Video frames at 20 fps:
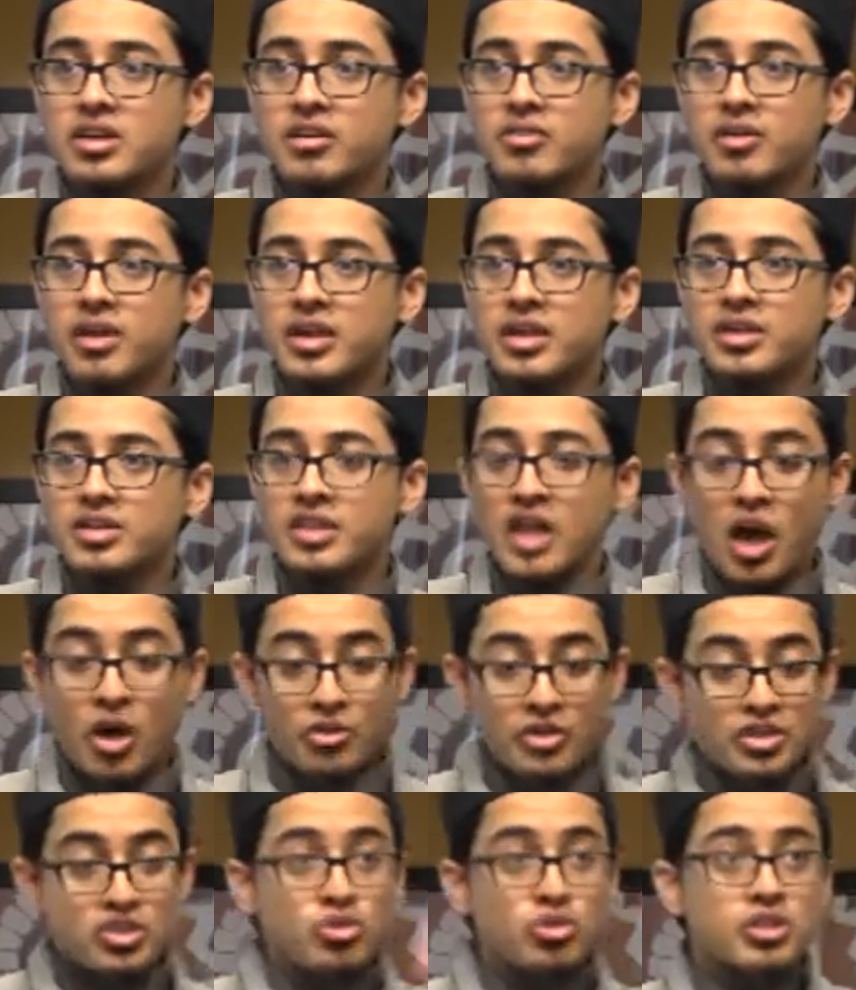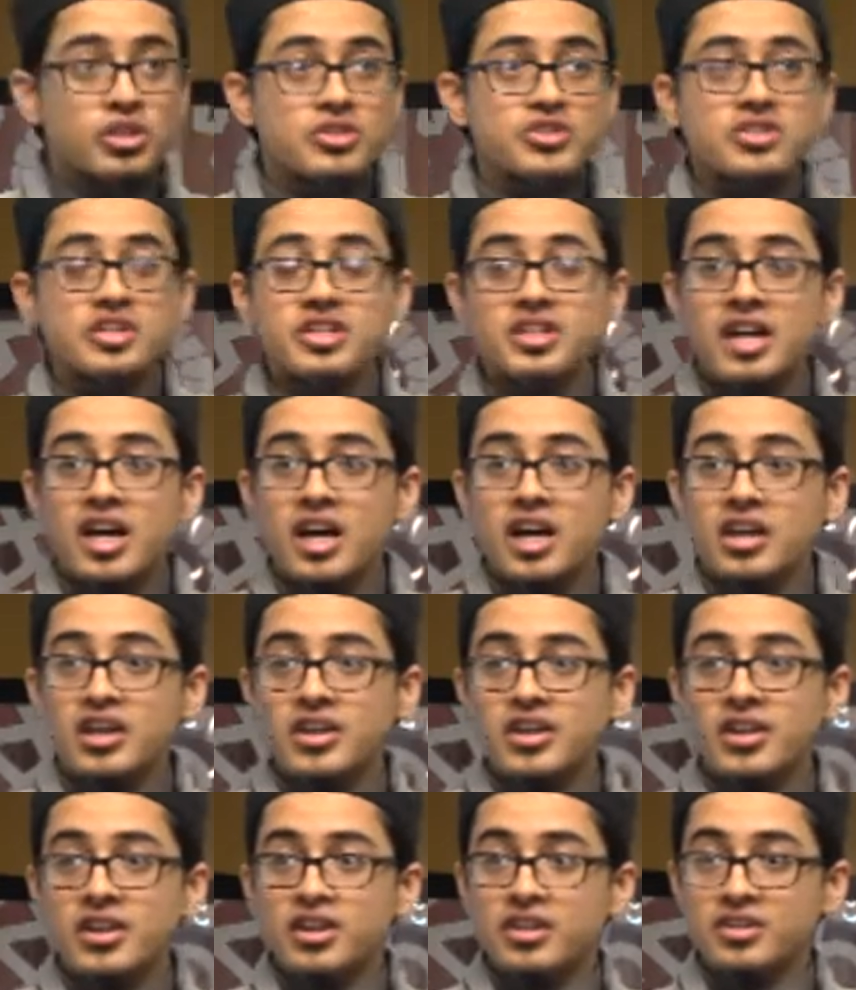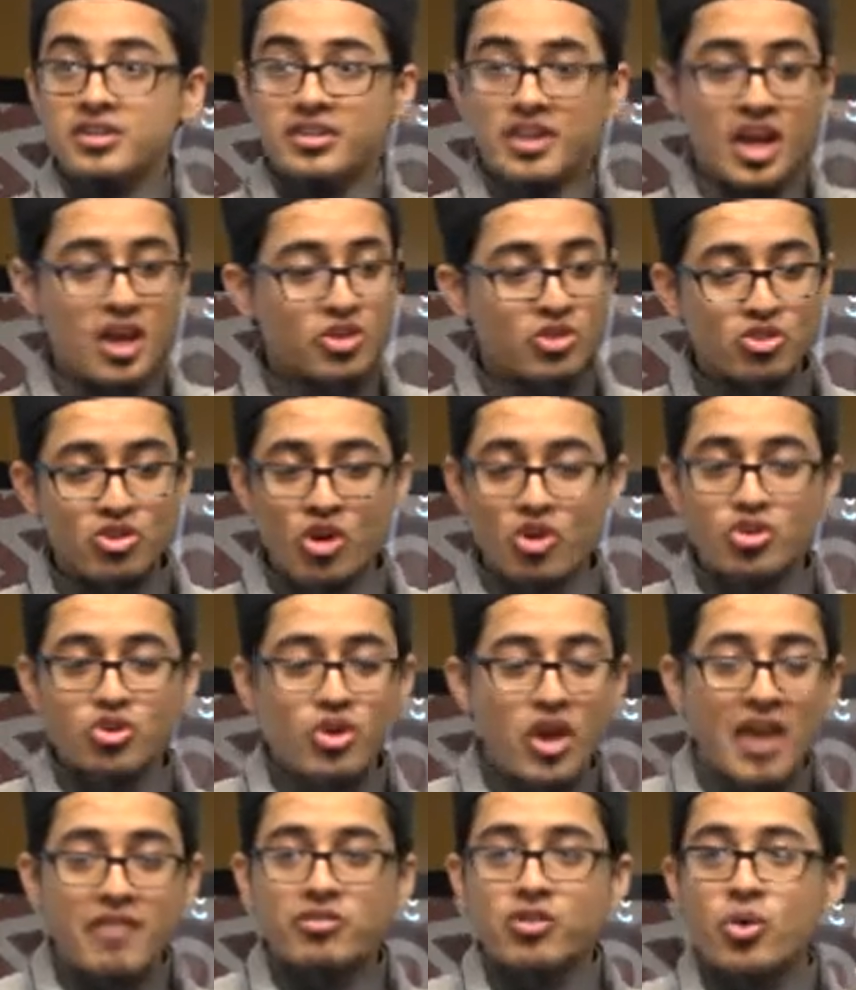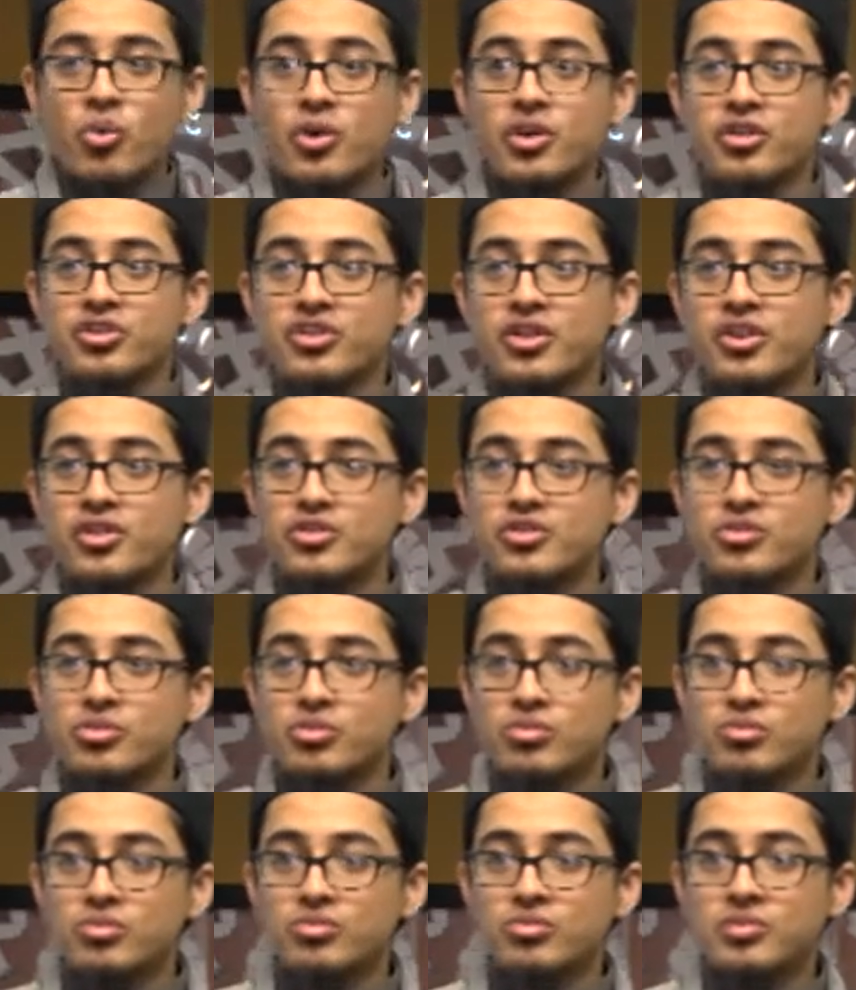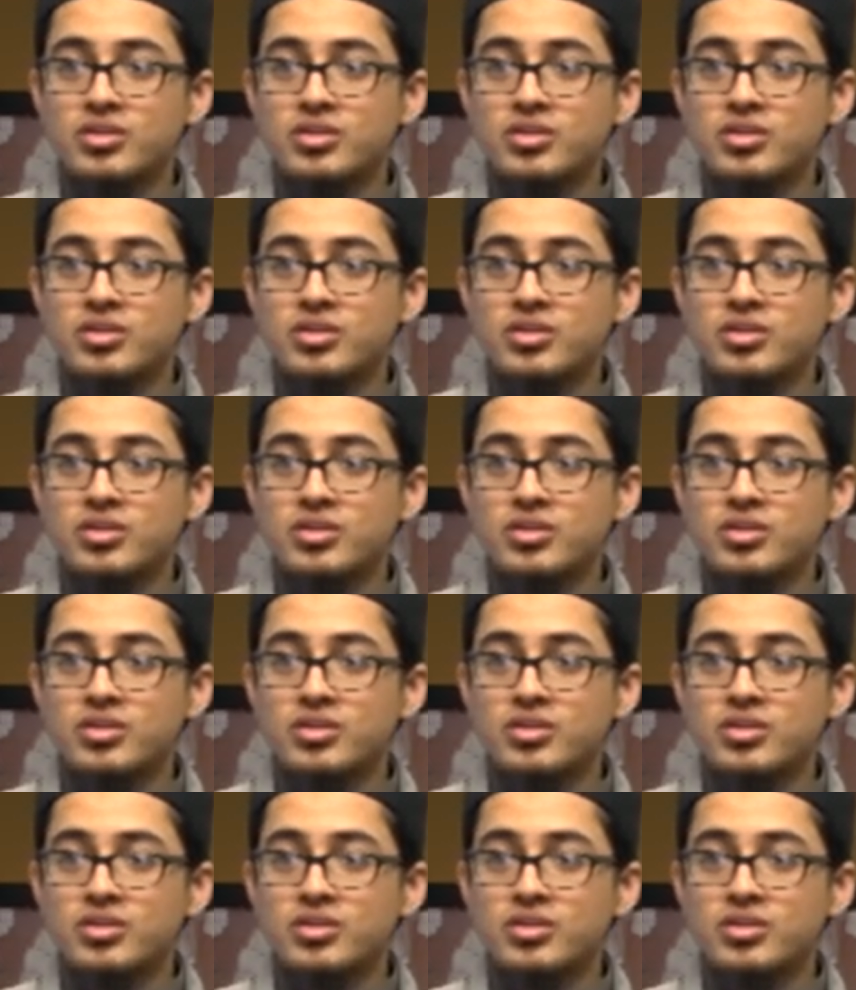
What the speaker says: Right? Now that you can see the Akhirah. Now you know you have nowhere to turn to.